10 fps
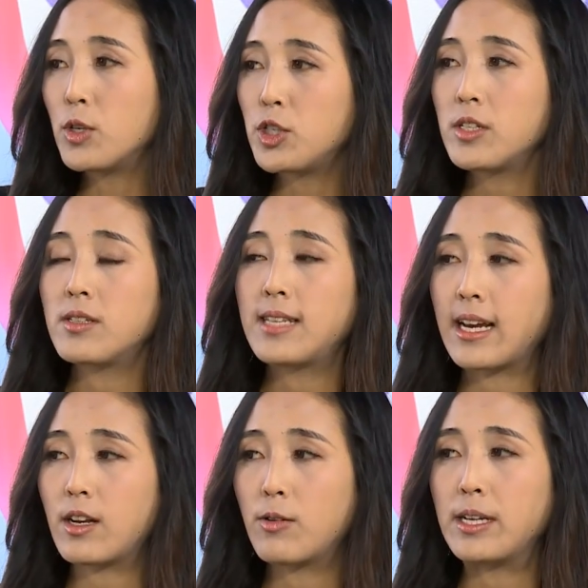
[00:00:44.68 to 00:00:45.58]
Washington
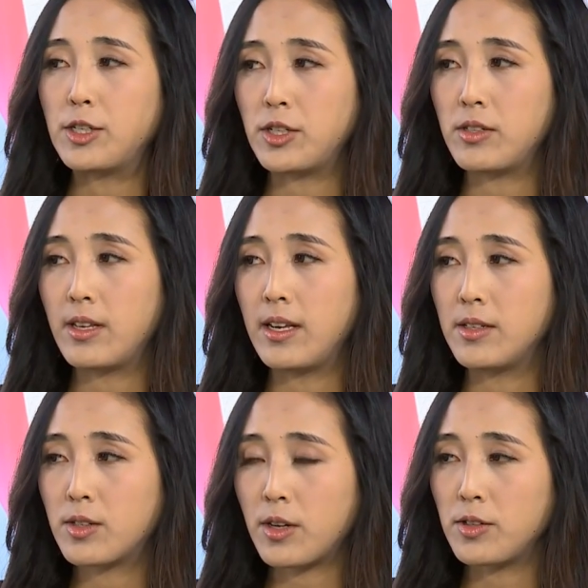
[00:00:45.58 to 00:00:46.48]
Declaration
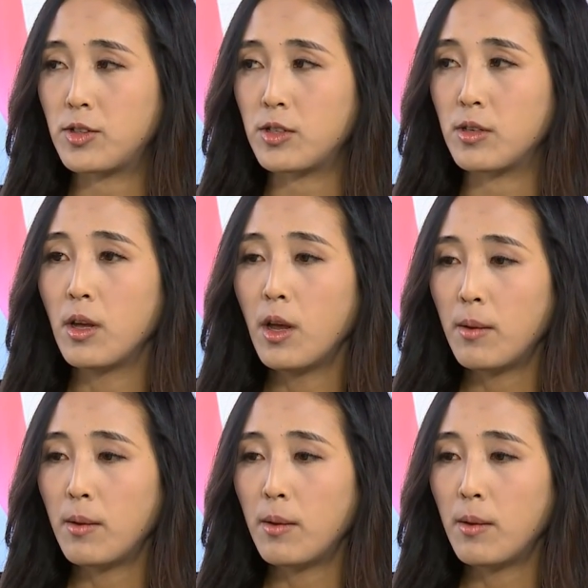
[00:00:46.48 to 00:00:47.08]
is going to